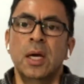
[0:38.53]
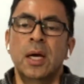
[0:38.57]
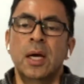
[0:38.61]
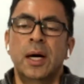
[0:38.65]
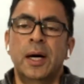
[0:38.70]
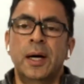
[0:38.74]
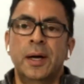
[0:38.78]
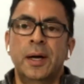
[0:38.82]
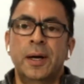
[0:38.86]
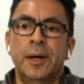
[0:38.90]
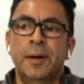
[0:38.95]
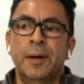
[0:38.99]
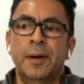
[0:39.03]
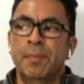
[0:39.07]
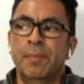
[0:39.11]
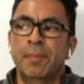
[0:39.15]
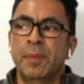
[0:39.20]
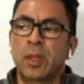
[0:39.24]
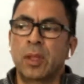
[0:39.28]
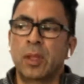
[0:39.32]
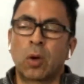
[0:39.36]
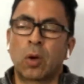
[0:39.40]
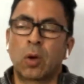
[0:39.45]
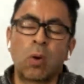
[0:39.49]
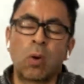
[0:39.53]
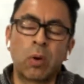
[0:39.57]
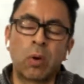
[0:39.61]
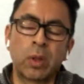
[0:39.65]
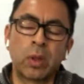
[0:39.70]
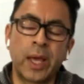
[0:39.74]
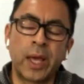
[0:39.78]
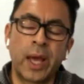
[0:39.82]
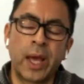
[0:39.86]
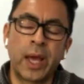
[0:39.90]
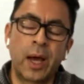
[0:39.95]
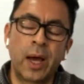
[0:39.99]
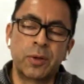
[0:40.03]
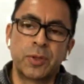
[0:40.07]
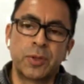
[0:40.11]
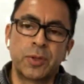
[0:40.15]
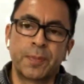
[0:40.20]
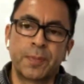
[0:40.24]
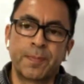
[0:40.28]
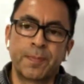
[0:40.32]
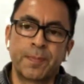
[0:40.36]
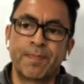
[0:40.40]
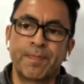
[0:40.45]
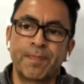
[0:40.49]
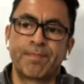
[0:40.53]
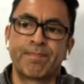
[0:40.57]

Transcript: in the courthouse,